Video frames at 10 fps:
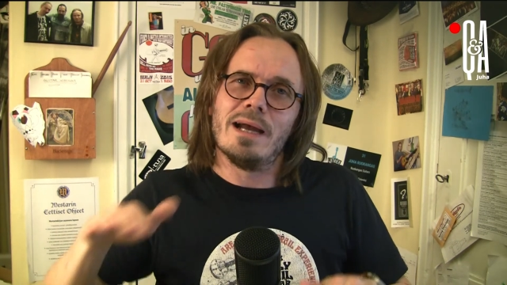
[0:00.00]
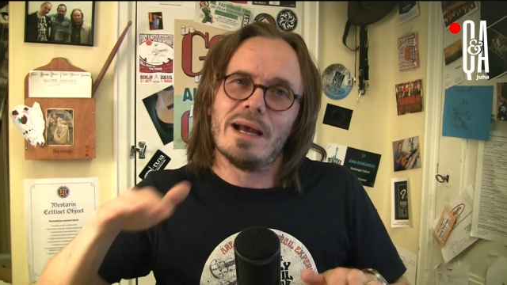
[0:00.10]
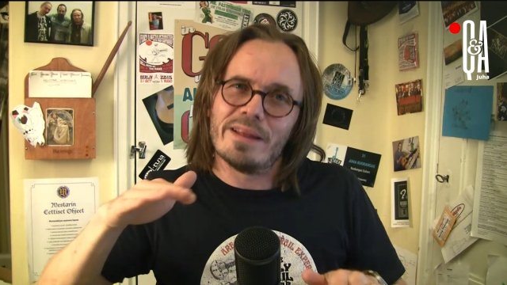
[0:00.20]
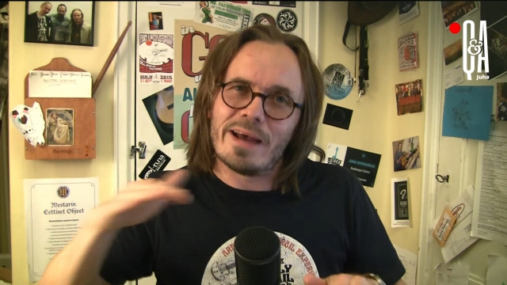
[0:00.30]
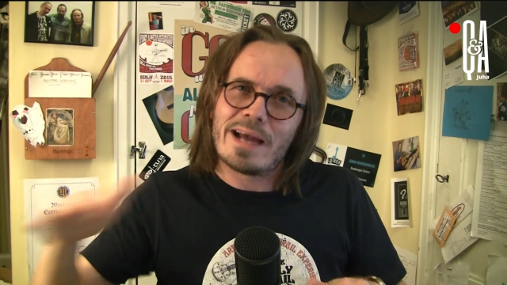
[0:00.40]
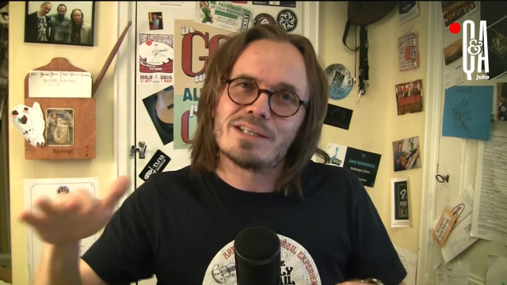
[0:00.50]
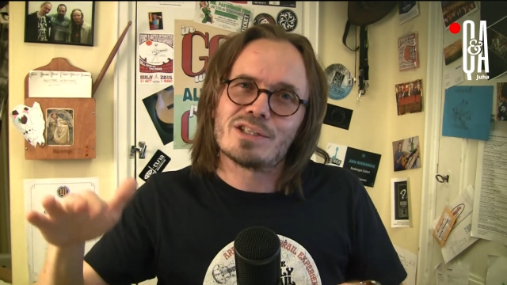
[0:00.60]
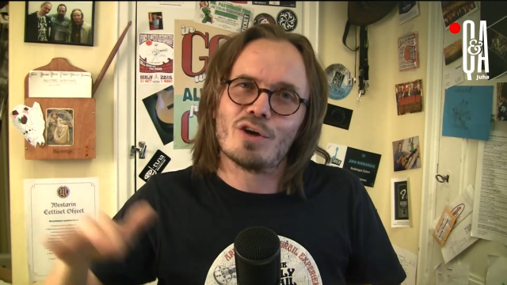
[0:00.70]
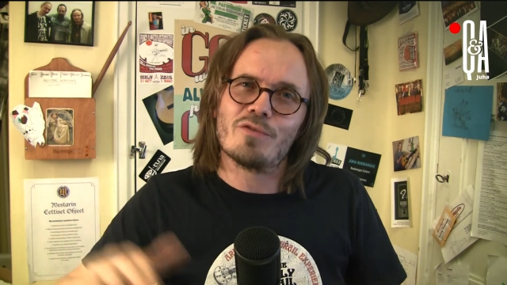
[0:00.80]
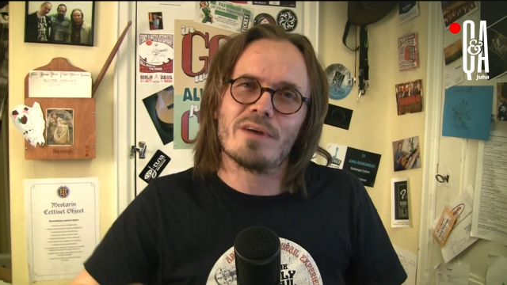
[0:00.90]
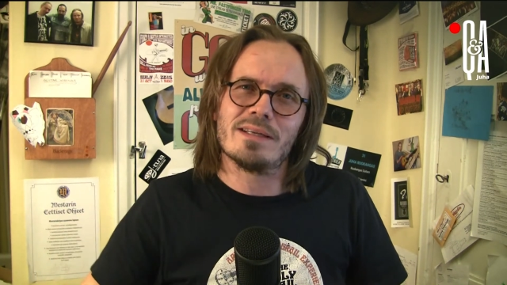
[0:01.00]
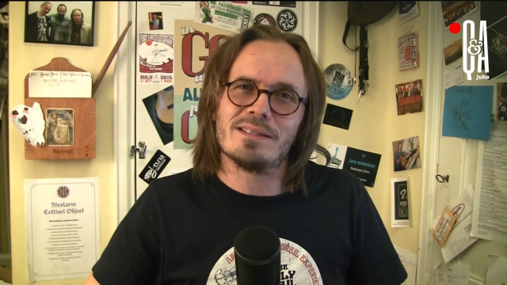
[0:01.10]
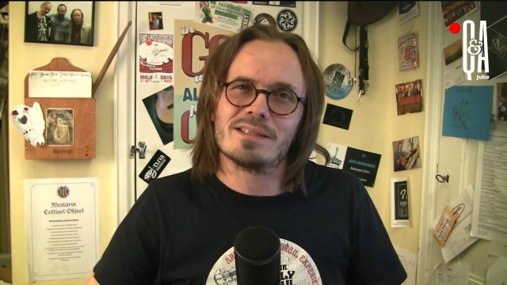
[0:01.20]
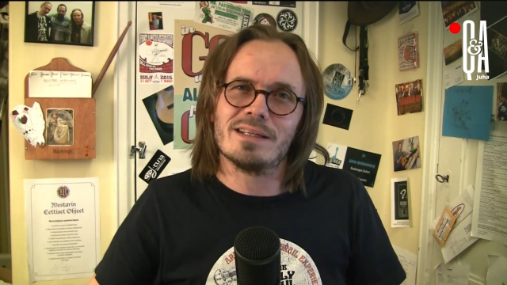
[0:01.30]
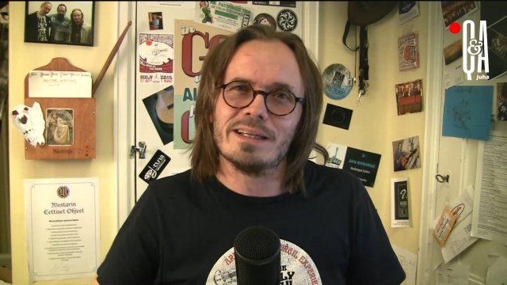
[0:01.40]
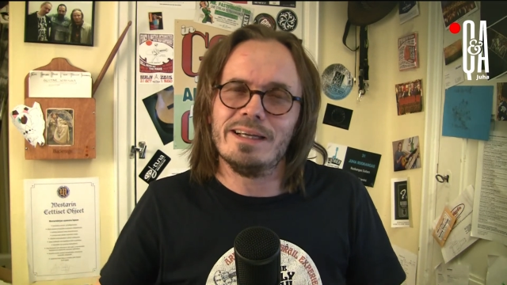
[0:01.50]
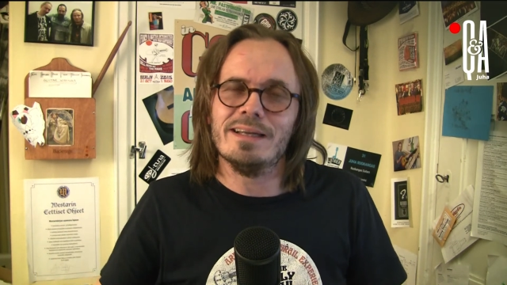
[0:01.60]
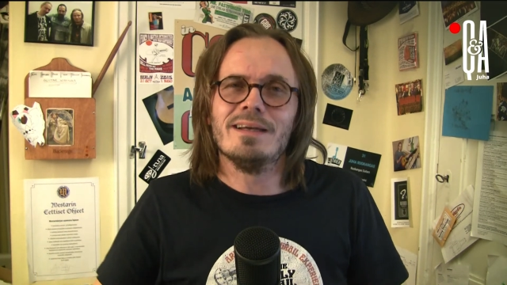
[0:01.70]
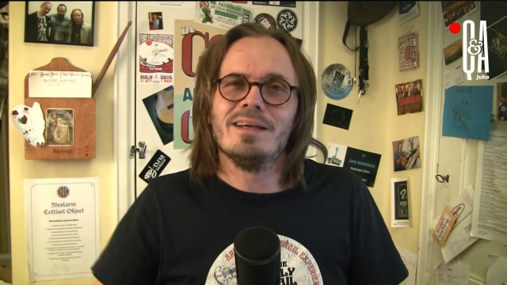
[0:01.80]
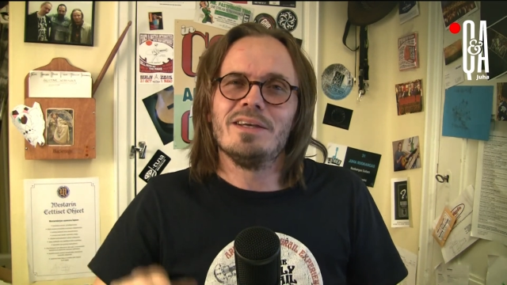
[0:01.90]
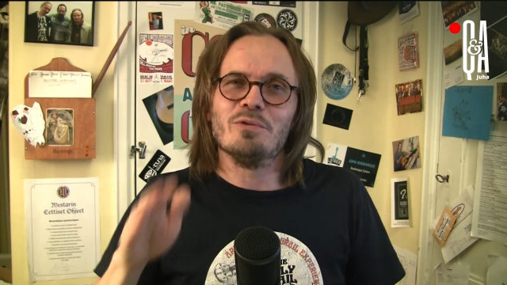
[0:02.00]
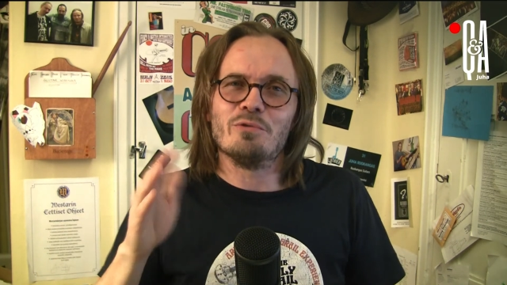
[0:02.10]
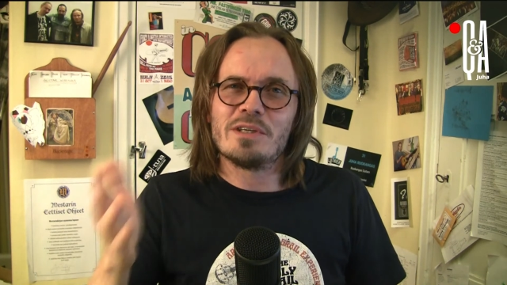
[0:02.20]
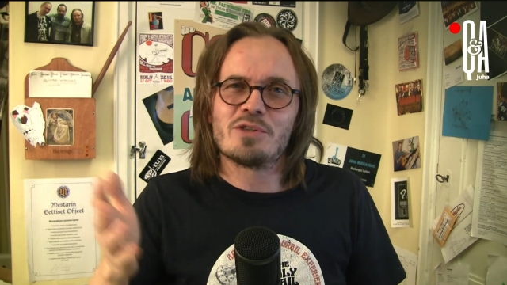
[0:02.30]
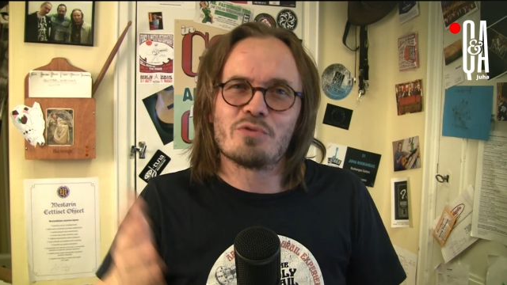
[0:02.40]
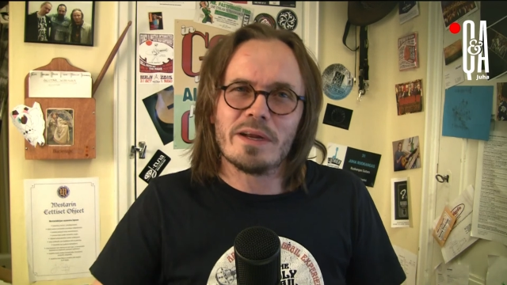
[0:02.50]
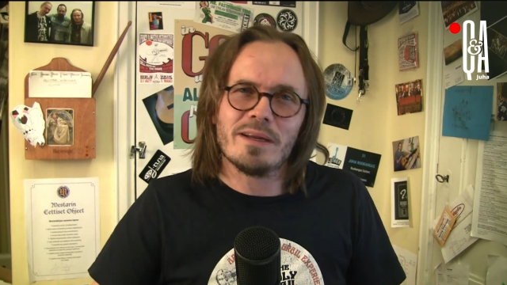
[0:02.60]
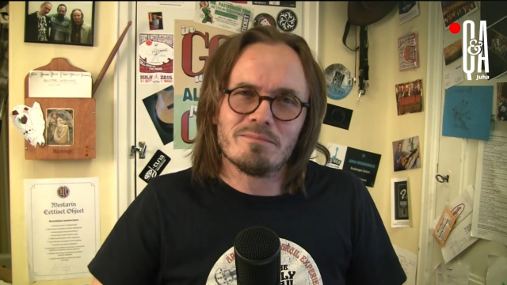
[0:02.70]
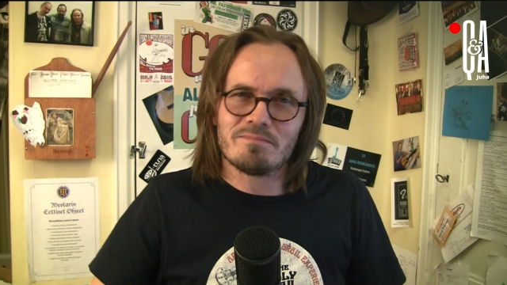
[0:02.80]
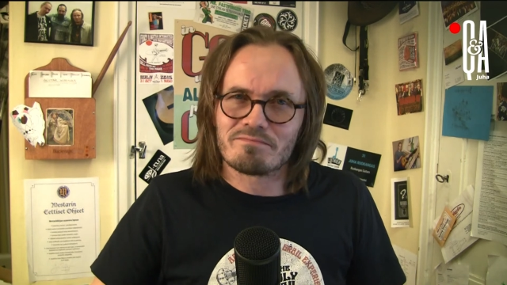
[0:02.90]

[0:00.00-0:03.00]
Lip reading: and the headstock face is clean, you restring,